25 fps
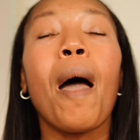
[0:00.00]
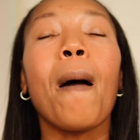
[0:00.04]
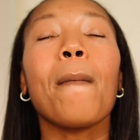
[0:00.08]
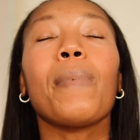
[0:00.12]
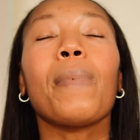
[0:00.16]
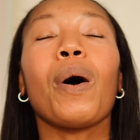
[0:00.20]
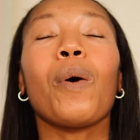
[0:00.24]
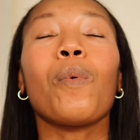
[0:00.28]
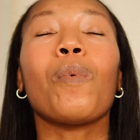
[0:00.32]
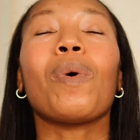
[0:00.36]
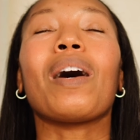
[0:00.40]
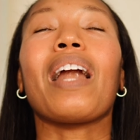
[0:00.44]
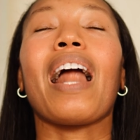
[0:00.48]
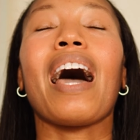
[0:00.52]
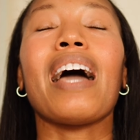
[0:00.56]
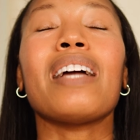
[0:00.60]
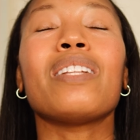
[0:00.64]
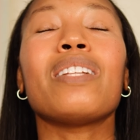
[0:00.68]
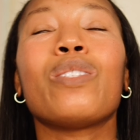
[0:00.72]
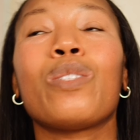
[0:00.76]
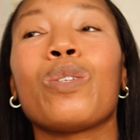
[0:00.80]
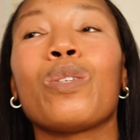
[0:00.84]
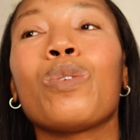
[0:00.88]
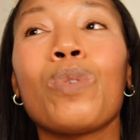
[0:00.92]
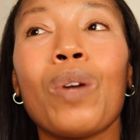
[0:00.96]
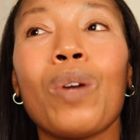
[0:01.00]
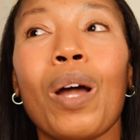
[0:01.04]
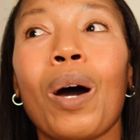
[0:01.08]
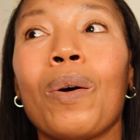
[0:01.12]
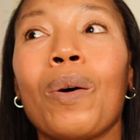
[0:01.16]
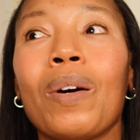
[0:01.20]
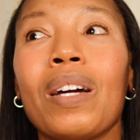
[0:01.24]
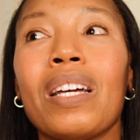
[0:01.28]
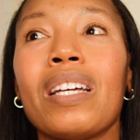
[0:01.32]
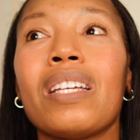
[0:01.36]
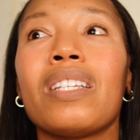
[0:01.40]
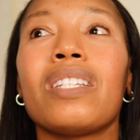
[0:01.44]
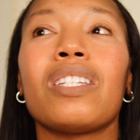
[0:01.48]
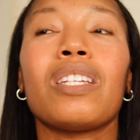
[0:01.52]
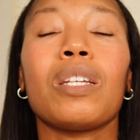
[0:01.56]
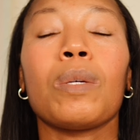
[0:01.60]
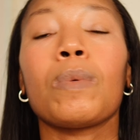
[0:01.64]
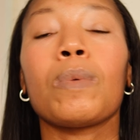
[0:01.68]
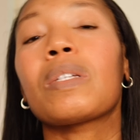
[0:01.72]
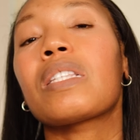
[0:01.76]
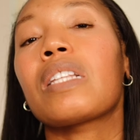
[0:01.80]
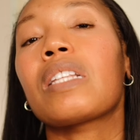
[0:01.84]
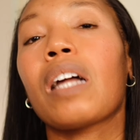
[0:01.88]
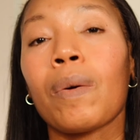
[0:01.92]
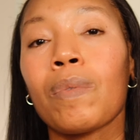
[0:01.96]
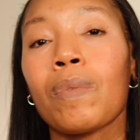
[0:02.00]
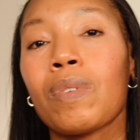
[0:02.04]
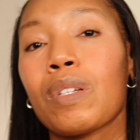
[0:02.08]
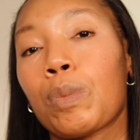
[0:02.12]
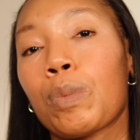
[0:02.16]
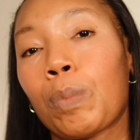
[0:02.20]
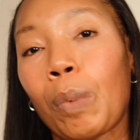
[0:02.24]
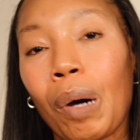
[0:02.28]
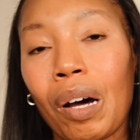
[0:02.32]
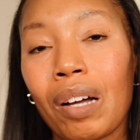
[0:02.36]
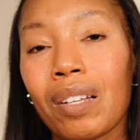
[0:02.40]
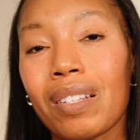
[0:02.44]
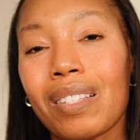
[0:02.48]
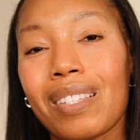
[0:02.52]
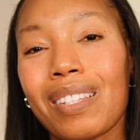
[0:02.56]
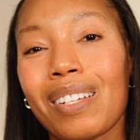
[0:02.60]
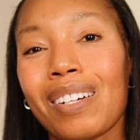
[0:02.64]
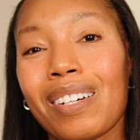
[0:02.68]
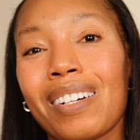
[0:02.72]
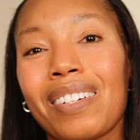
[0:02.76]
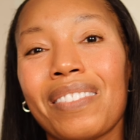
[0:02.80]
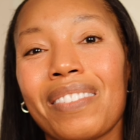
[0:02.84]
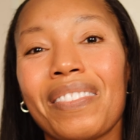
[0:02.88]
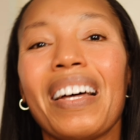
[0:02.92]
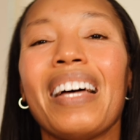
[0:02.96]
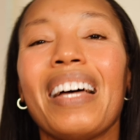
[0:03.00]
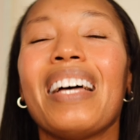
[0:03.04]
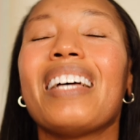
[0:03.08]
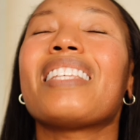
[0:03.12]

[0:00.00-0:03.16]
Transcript: but what I do know is she was non responsive.